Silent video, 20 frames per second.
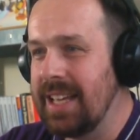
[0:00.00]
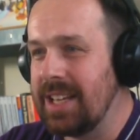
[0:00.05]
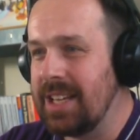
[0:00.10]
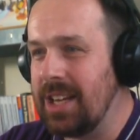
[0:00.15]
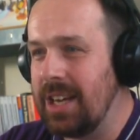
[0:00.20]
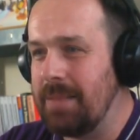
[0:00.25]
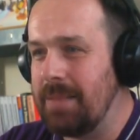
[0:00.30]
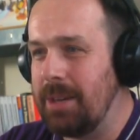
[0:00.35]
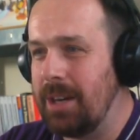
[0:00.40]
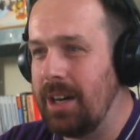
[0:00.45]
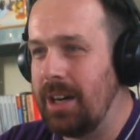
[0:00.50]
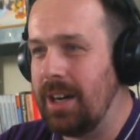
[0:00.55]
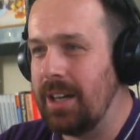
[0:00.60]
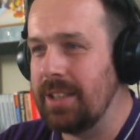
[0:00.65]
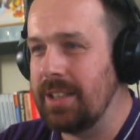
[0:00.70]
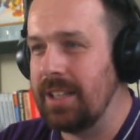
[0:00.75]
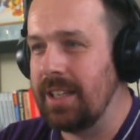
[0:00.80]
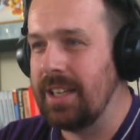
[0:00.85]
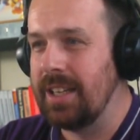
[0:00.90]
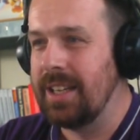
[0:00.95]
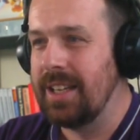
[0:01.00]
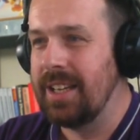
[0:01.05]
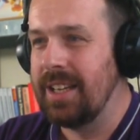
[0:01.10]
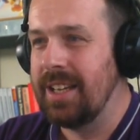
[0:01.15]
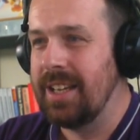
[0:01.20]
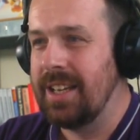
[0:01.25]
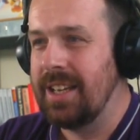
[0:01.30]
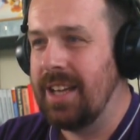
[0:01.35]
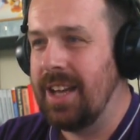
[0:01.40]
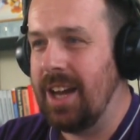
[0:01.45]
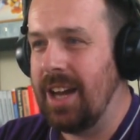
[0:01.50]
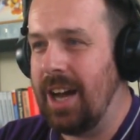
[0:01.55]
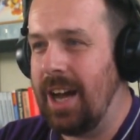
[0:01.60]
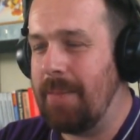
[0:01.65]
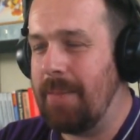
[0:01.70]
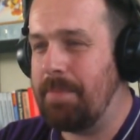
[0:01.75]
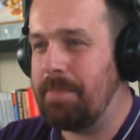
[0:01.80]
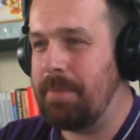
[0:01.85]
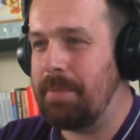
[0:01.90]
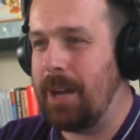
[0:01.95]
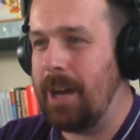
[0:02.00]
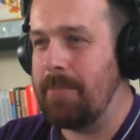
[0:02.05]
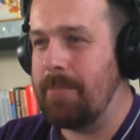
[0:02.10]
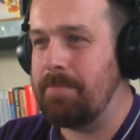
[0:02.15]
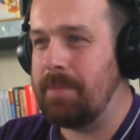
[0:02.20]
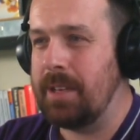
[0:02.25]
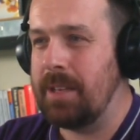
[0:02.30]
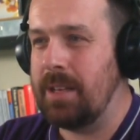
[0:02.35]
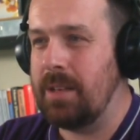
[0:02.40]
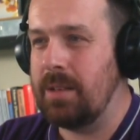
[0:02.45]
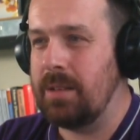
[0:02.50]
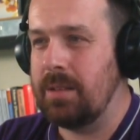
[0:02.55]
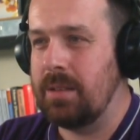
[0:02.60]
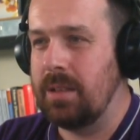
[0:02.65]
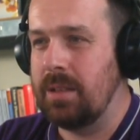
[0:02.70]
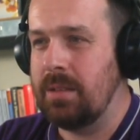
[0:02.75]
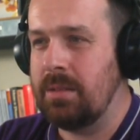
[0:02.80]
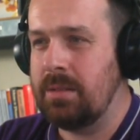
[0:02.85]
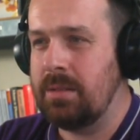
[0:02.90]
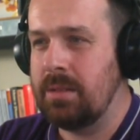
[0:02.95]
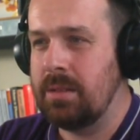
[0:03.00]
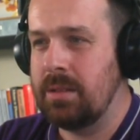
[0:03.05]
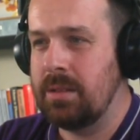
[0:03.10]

Come on, up, up, and uh, no.